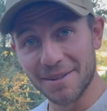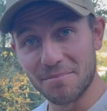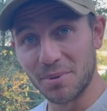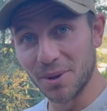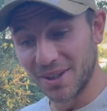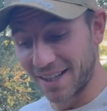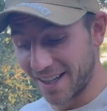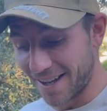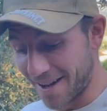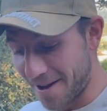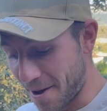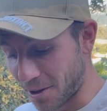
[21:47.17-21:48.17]
put
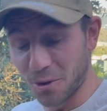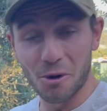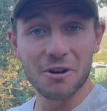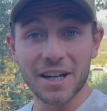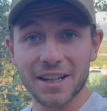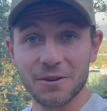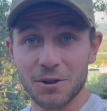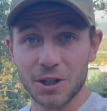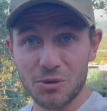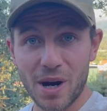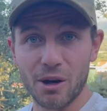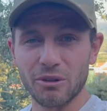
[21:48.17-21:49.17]
the corn into the
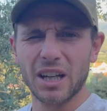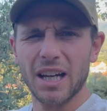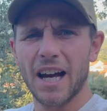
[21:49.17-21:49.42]
ground.